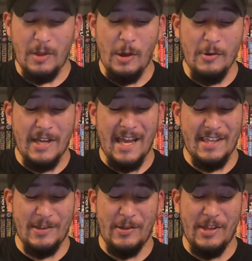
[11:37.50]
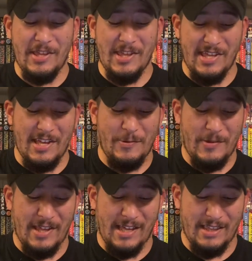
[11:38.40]
Okay, so this is
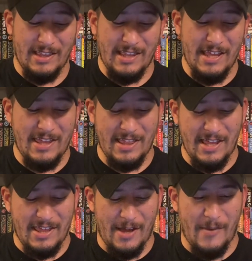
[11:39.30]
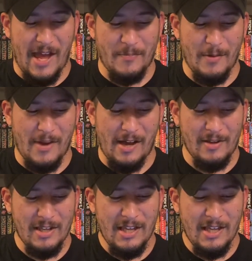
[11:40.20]
interesting. This I'm happy about.